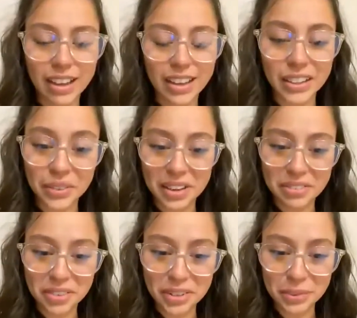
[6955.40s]
Hello,
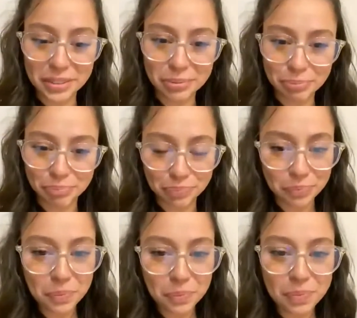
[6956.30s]
everyone.
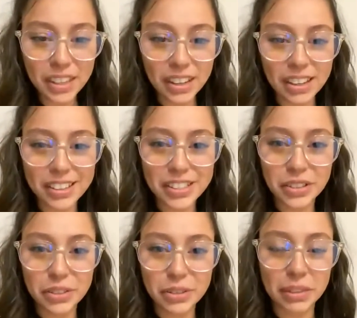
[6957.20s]

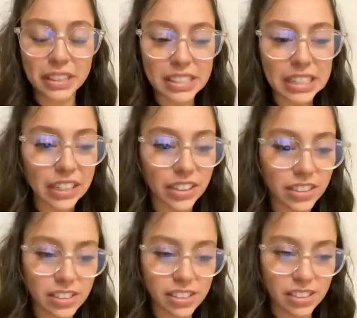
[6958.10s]
Excuse my
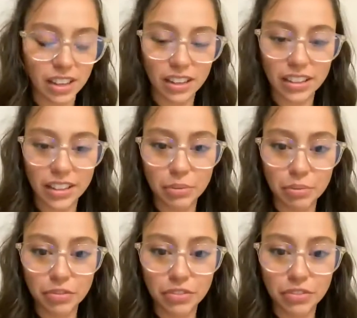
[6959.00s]
tears. I am